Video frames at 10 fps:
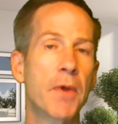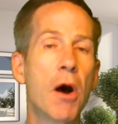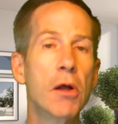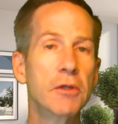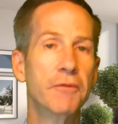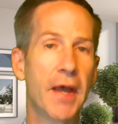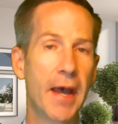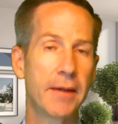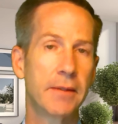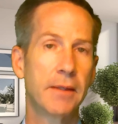All of
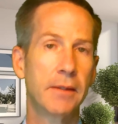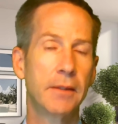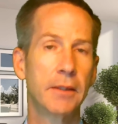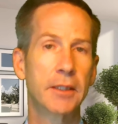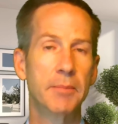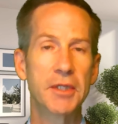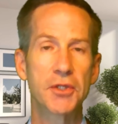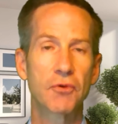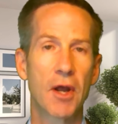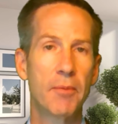that can be
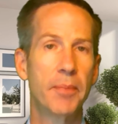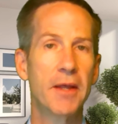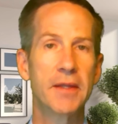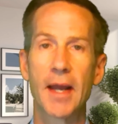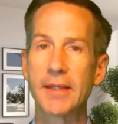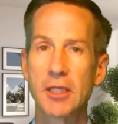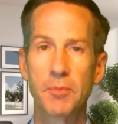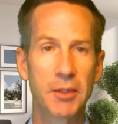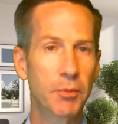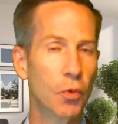described by the IT
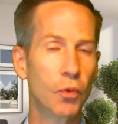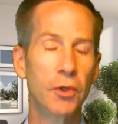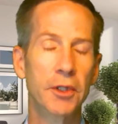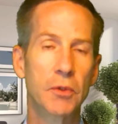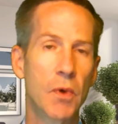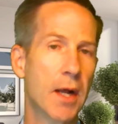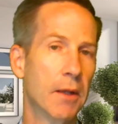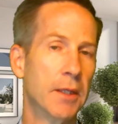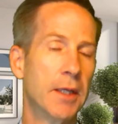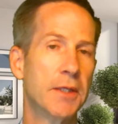people really well.